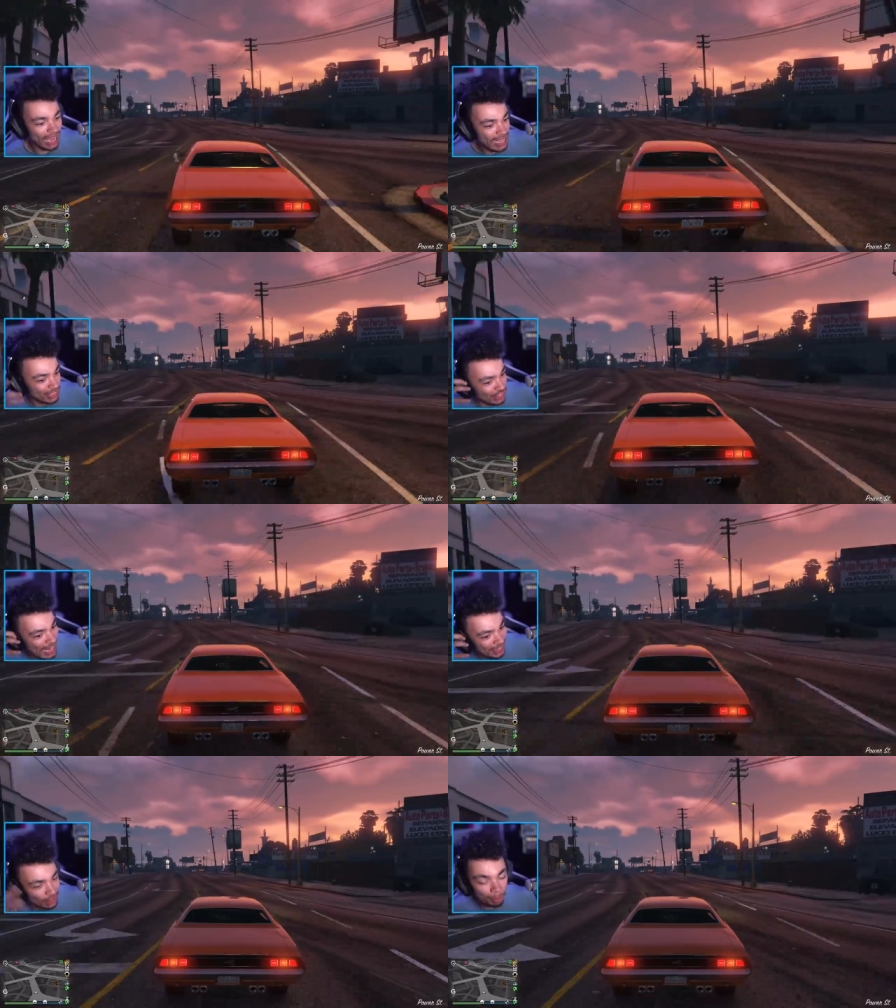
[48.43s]
and he is
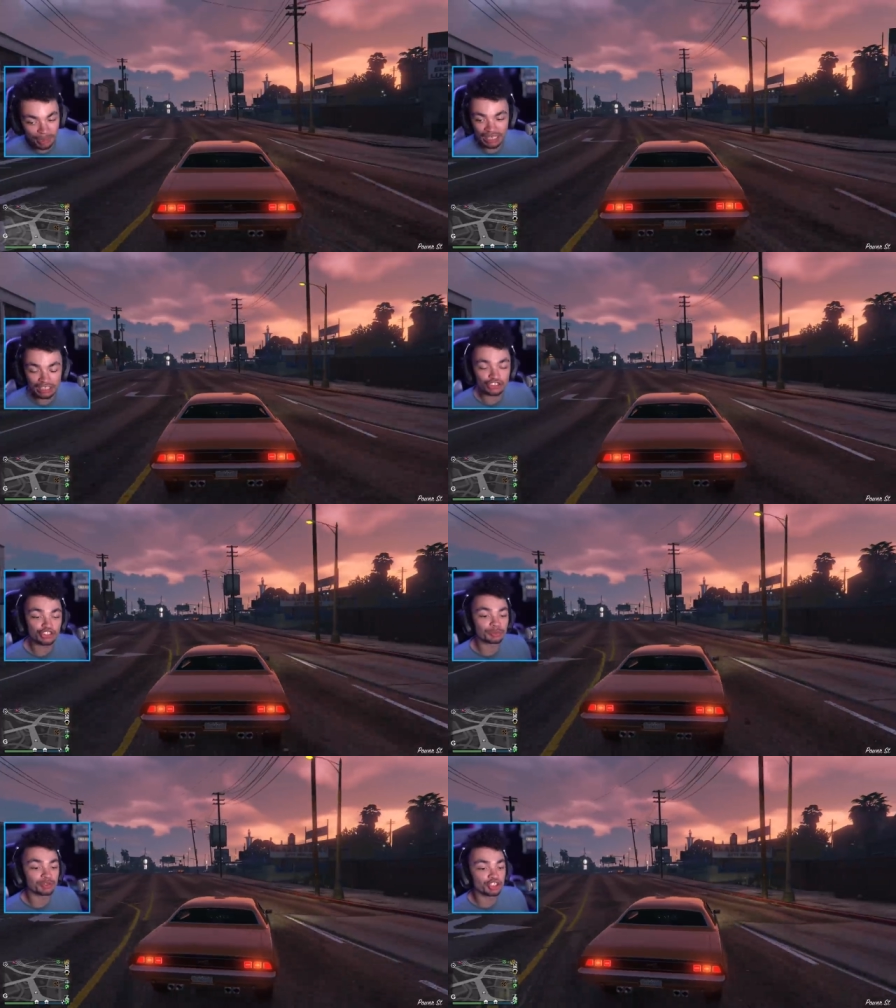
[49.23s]
here to build
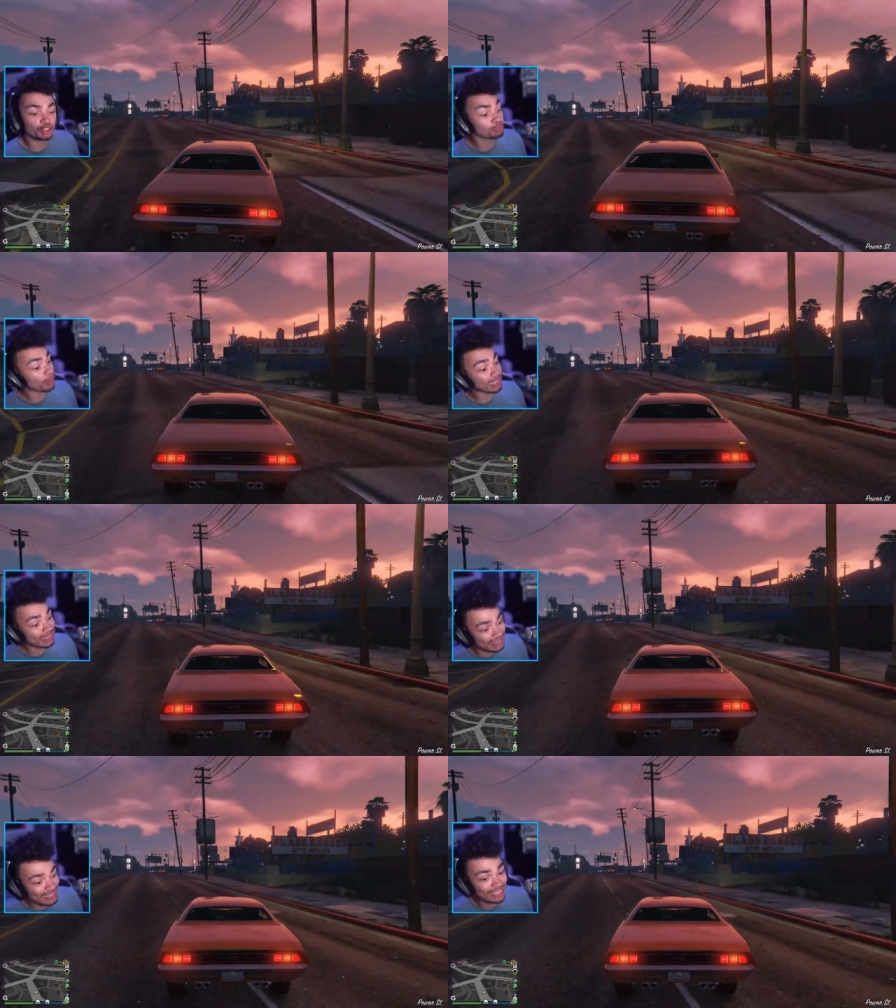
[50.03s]
some
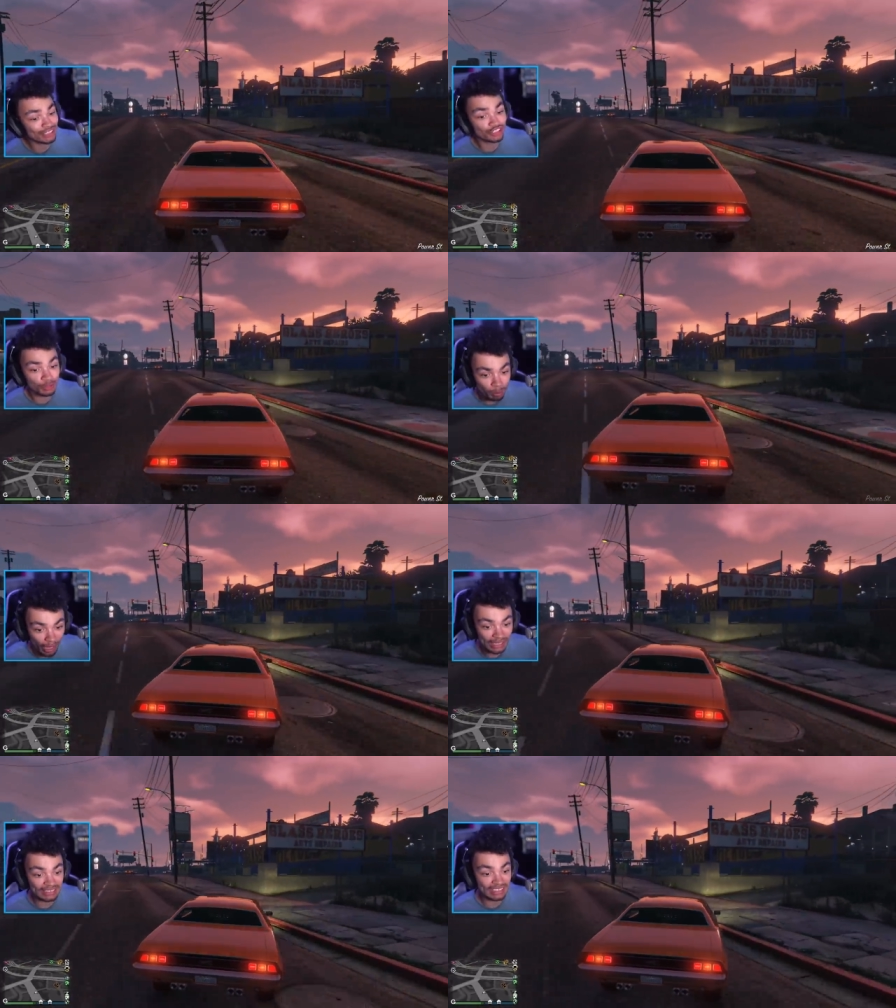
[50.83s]
spicy,
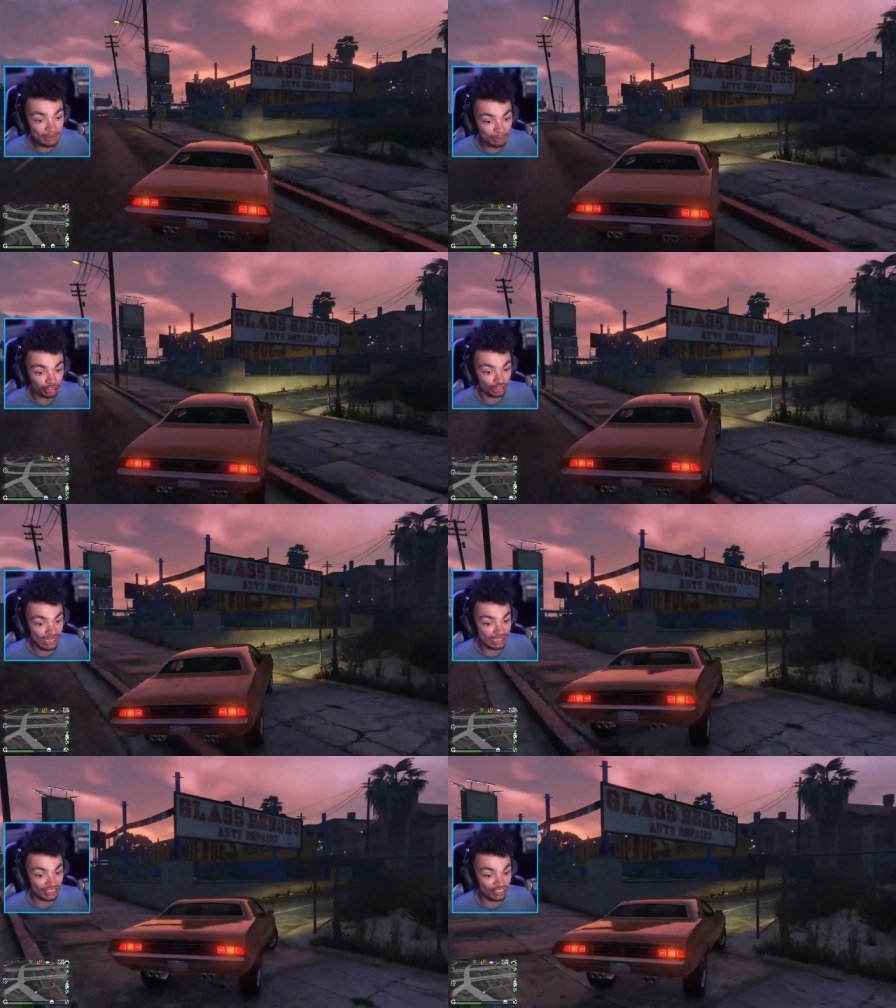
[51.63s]
spicy
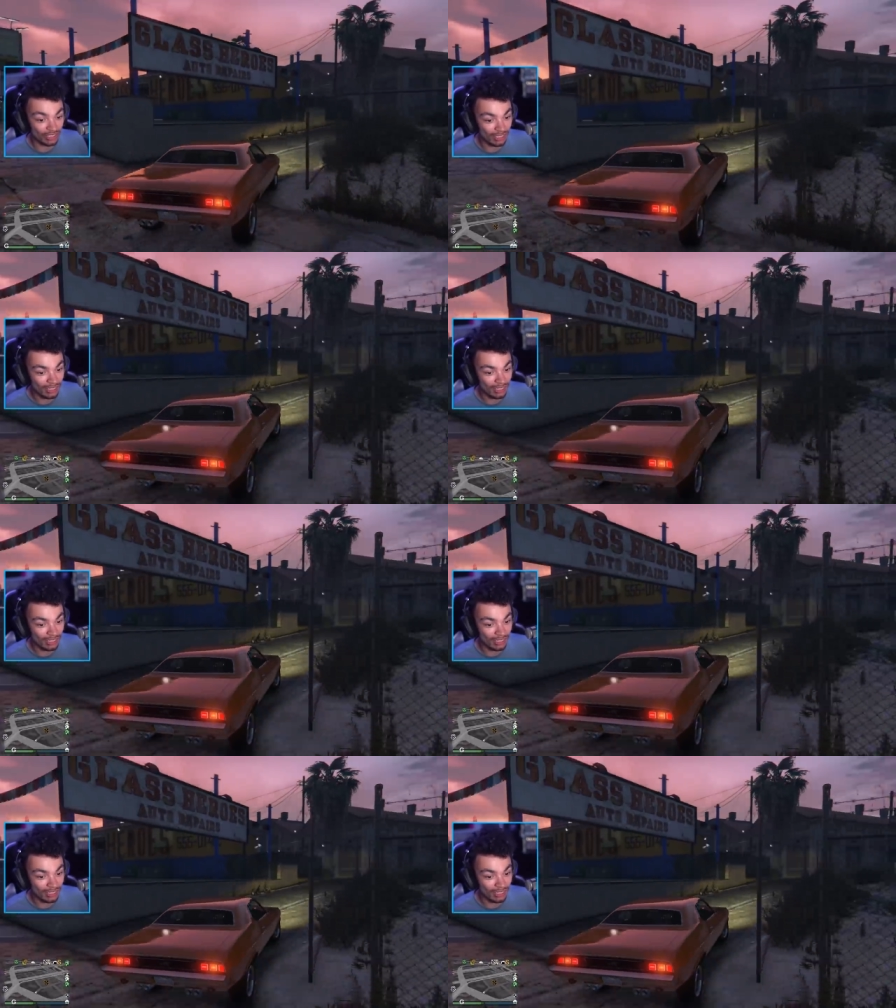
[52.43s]
machines.